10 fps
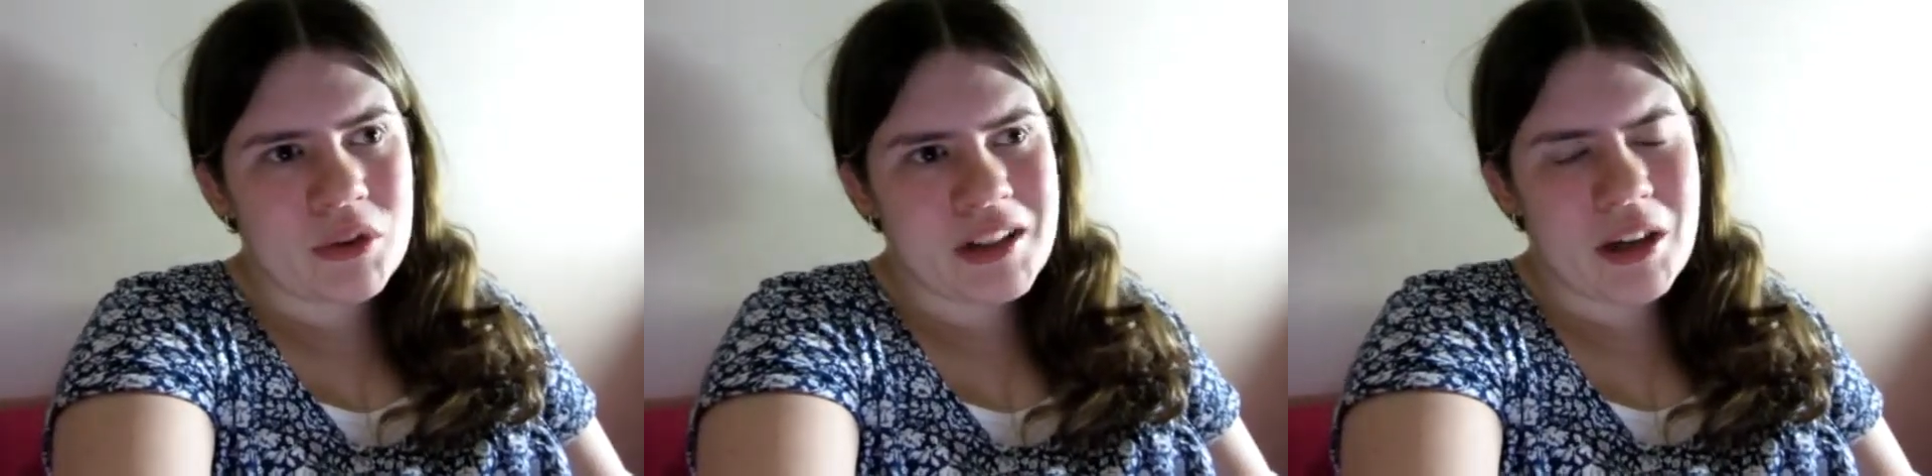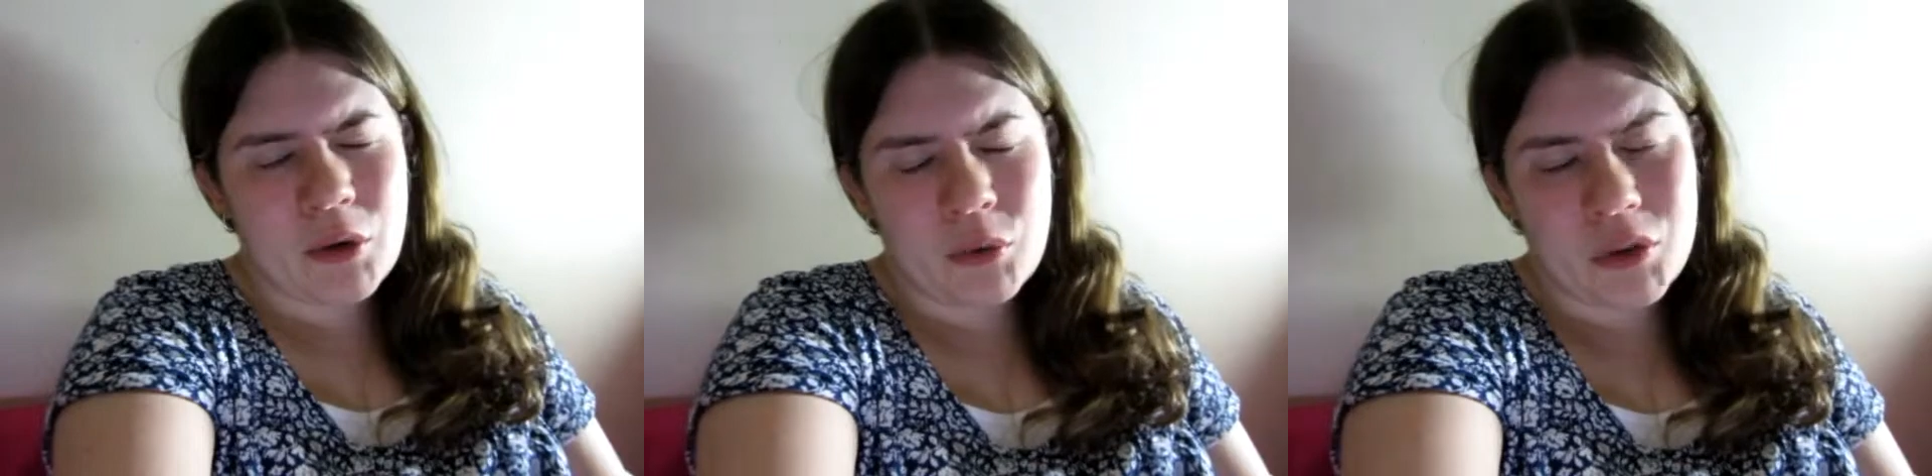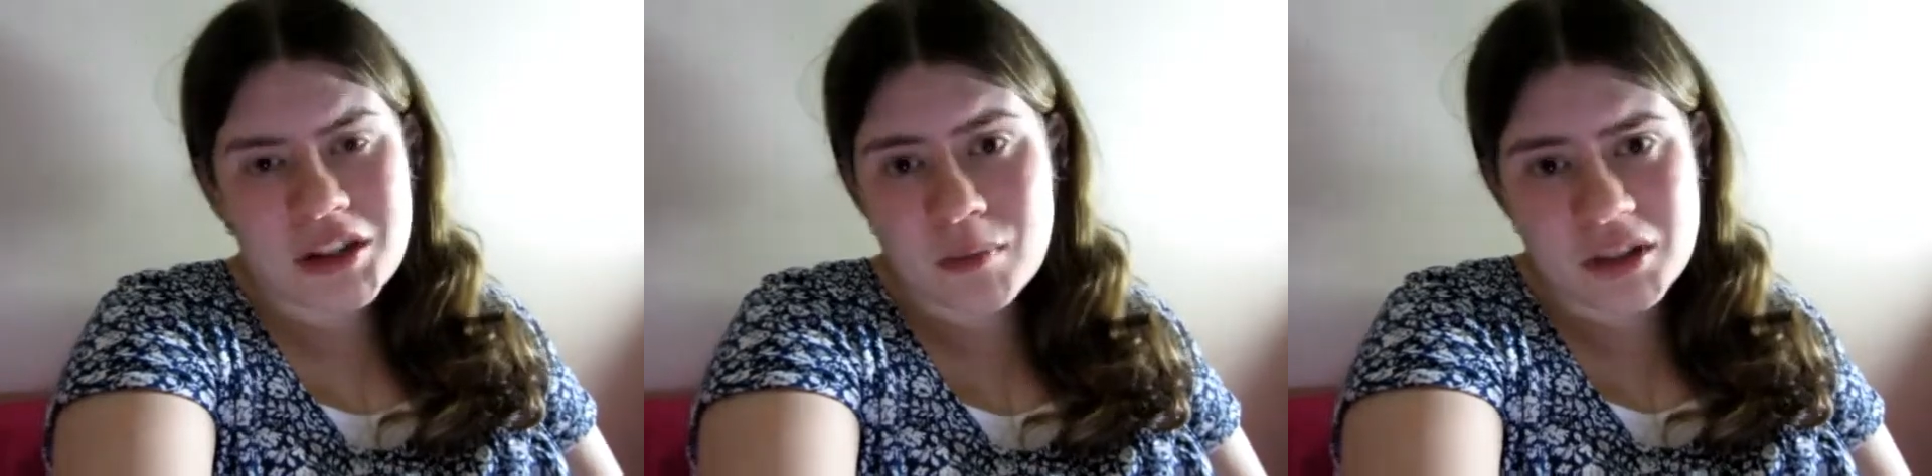also our
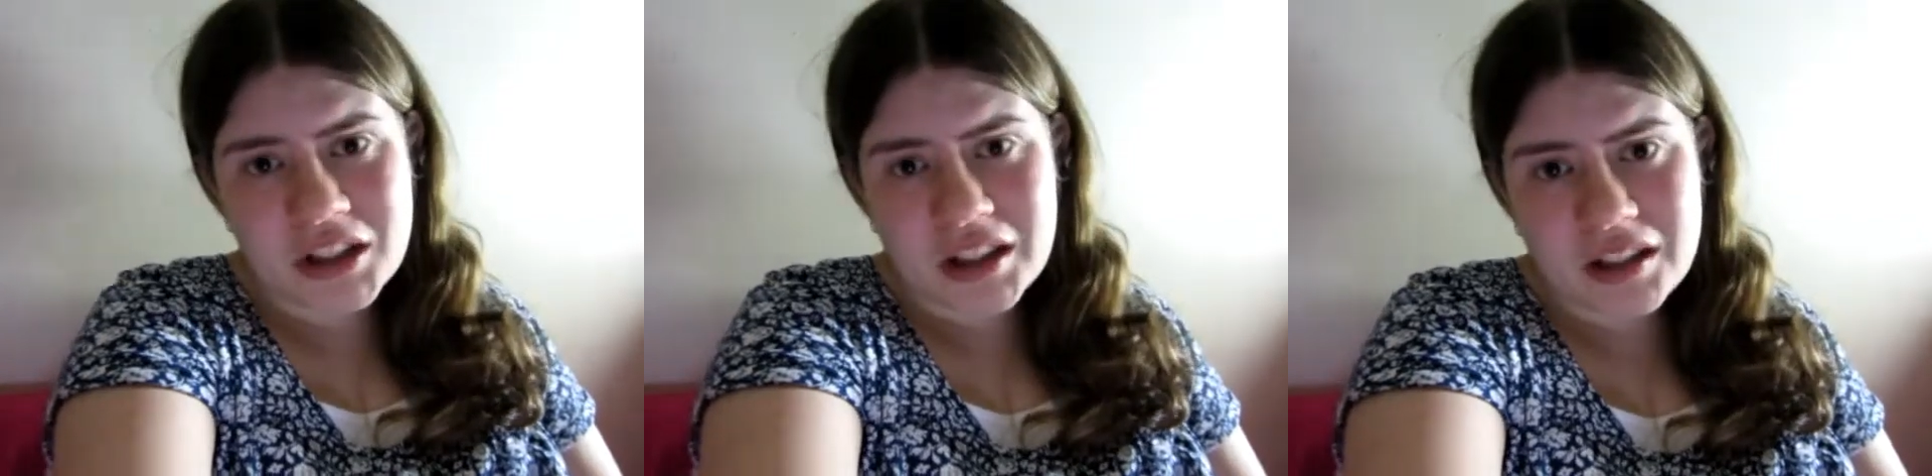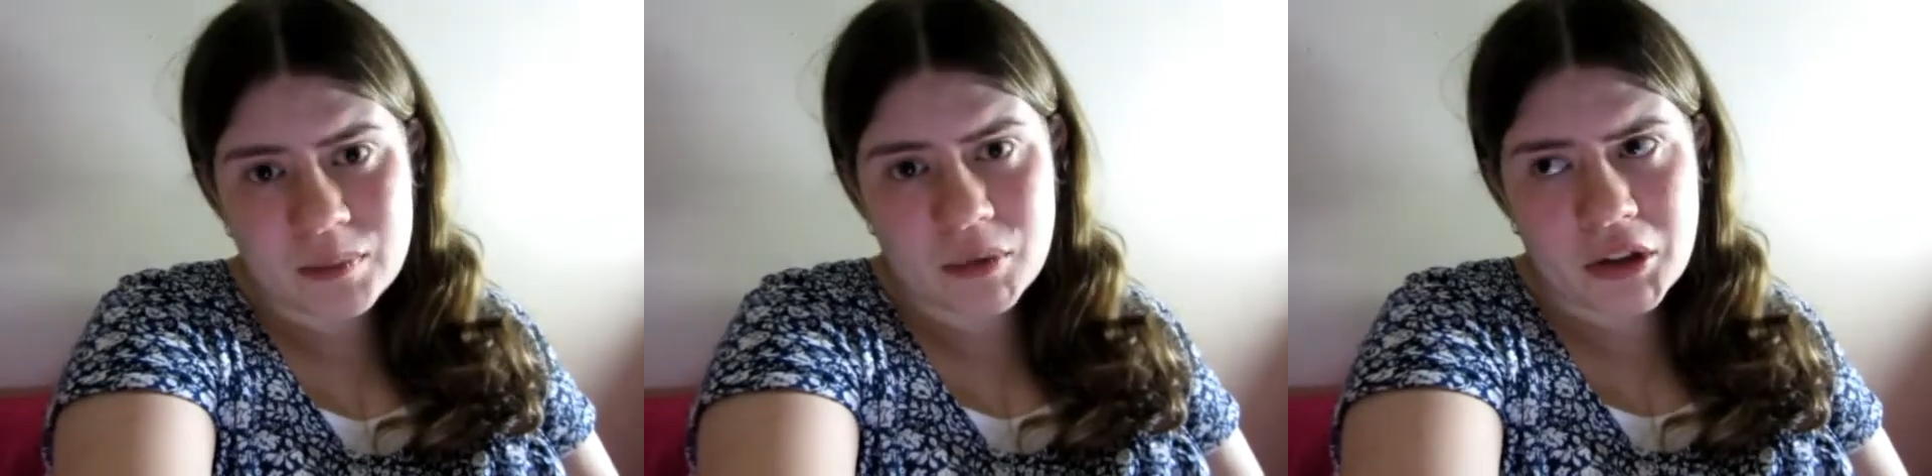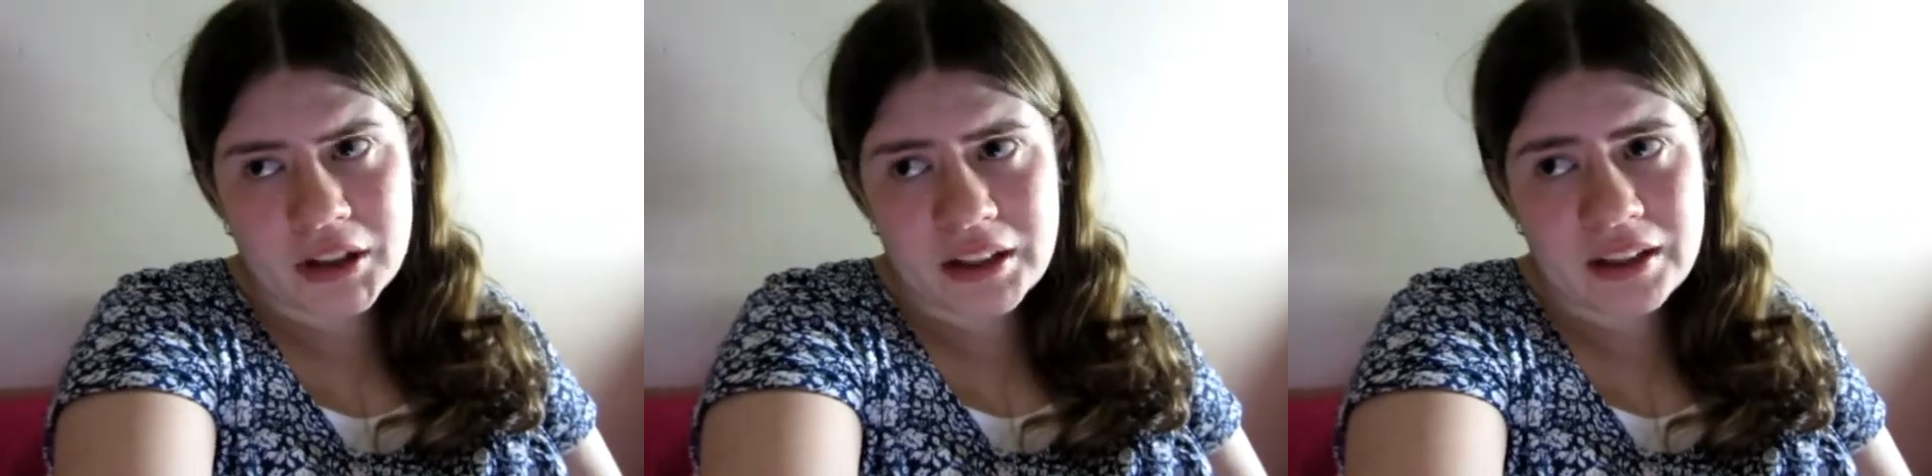washing machine is
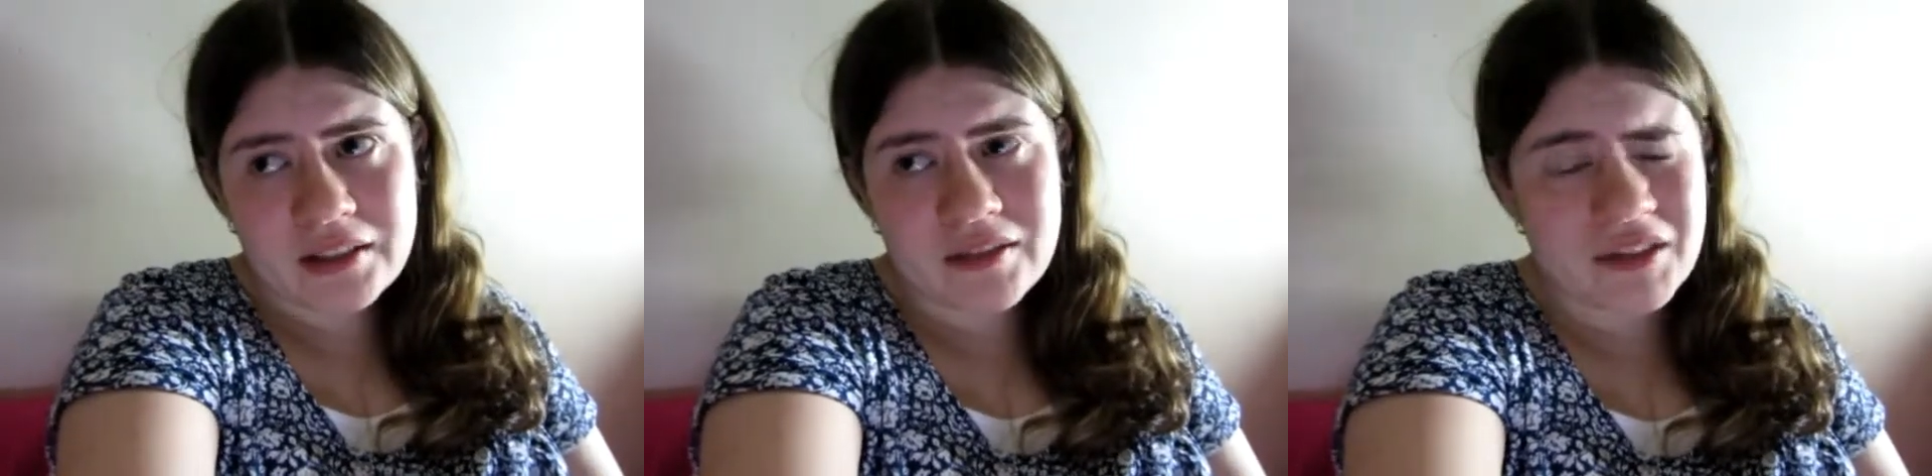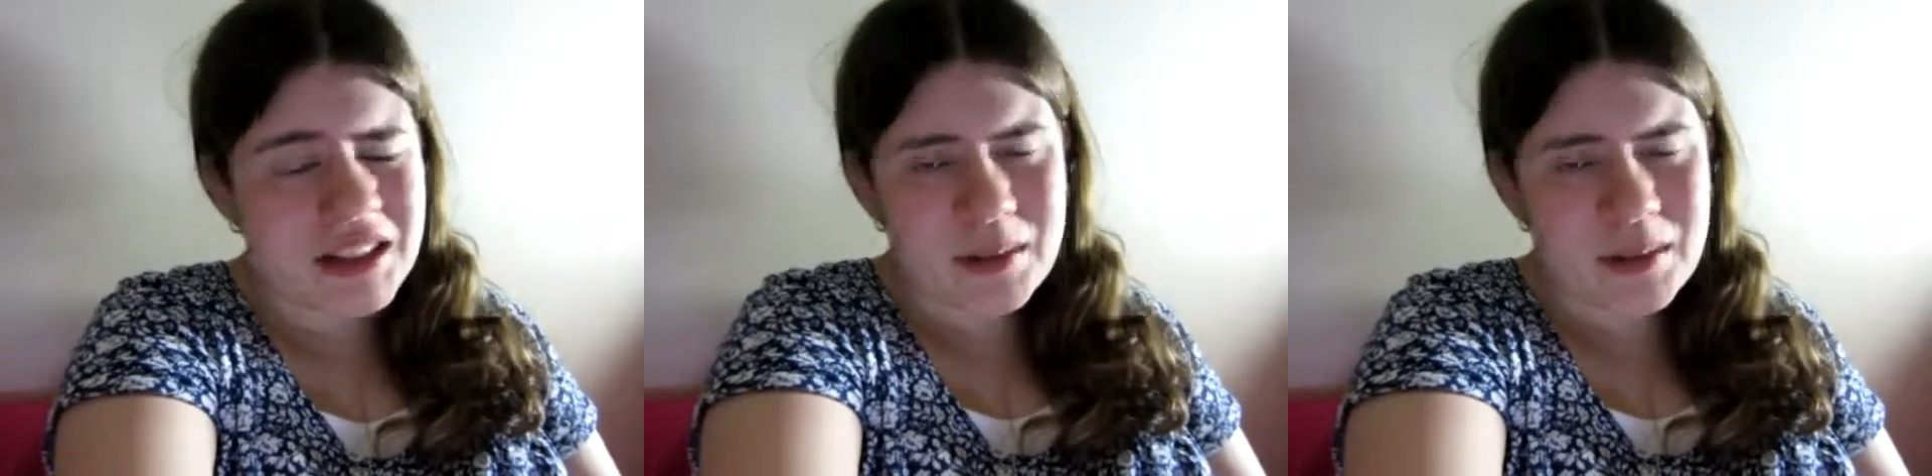broken